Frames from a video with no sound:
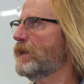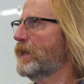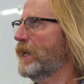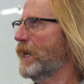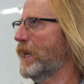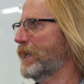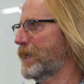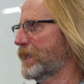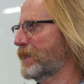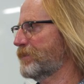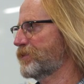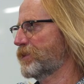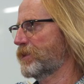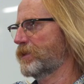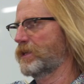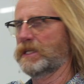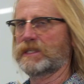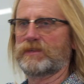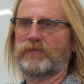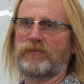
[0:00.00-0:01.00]
and it gives you a
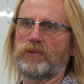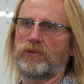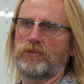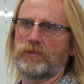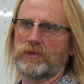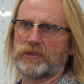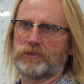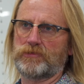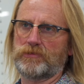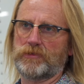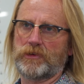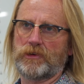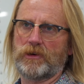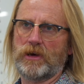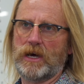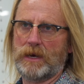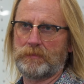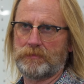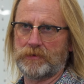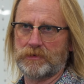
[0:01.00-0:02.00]
nice flow in through your
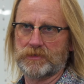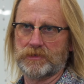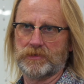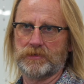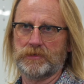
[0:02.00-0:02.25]
hoppers.